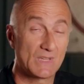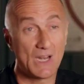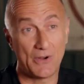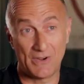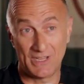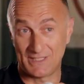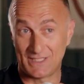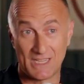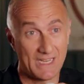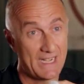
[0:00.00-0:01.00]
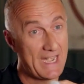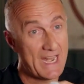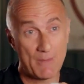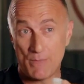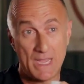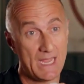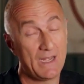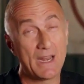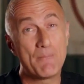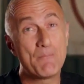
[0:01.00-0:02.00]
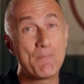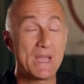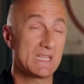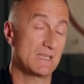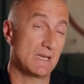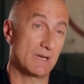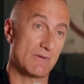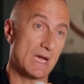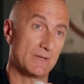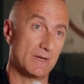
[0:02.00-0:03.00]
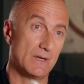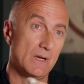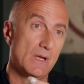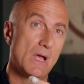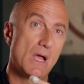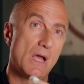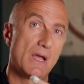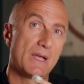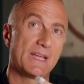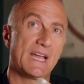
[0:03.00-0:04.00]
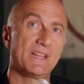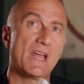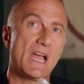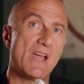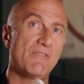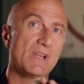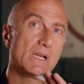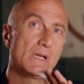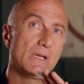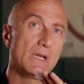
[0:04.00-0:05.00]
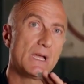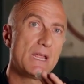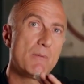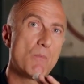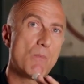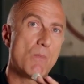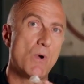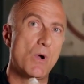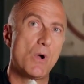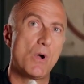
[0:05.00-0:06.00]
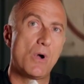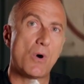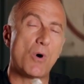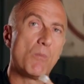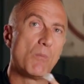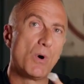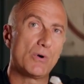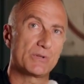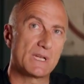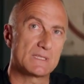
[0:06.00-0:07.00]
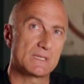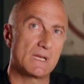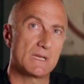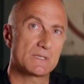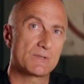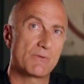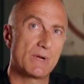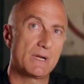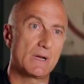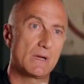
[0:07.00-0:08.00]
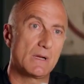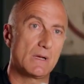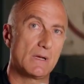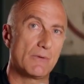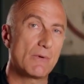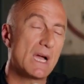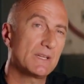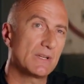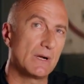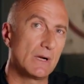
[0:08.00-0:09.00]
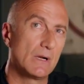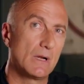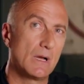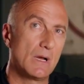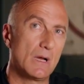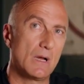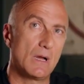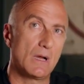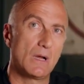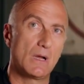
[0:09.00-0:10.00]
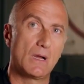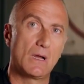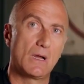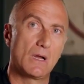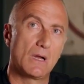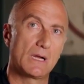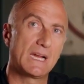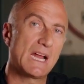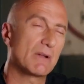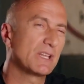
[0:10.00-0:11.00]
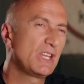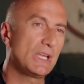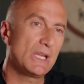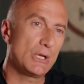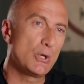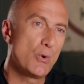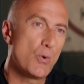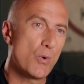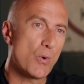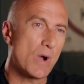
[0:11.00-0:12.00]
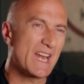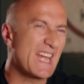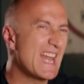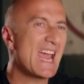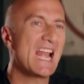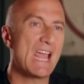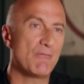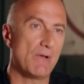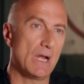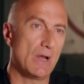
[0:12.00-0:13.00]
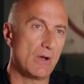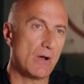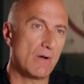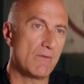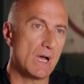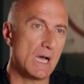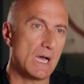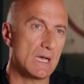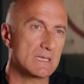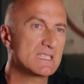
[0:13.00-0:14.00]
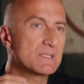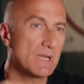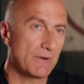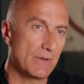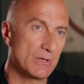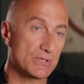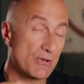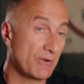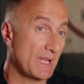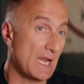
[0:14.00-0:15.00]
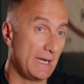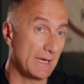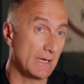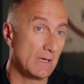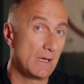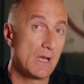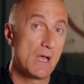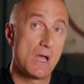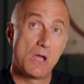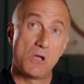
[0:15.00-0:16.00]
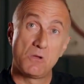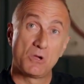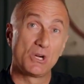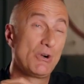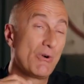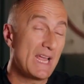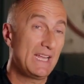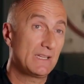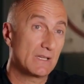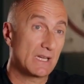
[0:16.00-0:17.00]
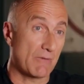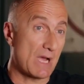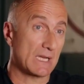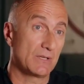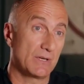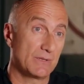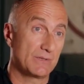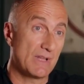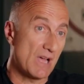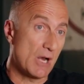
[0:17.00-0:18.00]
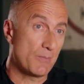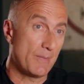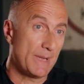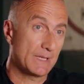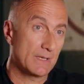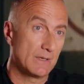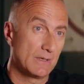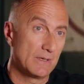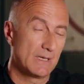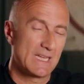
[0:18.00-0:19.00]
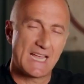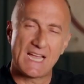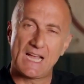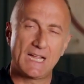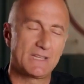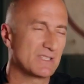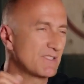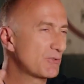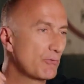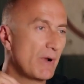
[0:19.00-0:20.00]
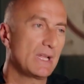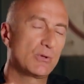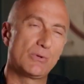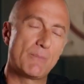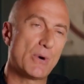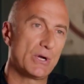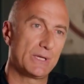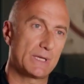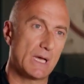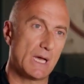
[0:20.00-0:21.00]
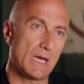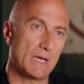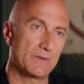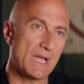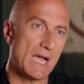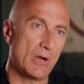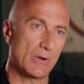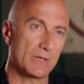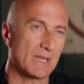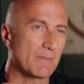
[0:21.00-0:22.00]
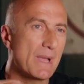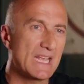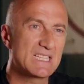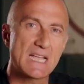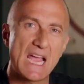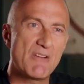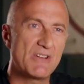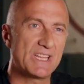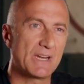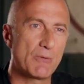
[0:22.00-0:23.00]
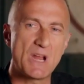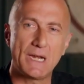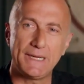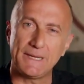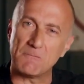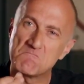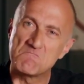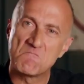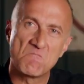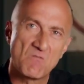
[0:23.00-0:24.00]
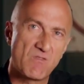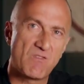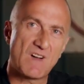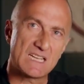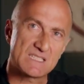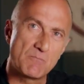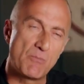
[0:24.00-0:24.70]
Taylor is an, an amazing writer, And uh, having uh, him on board as a screenwriter uh, uh, guarantee you a high level of uh, storytelling, great character development, and straight to the point uh, dialogue that makes everything really fast,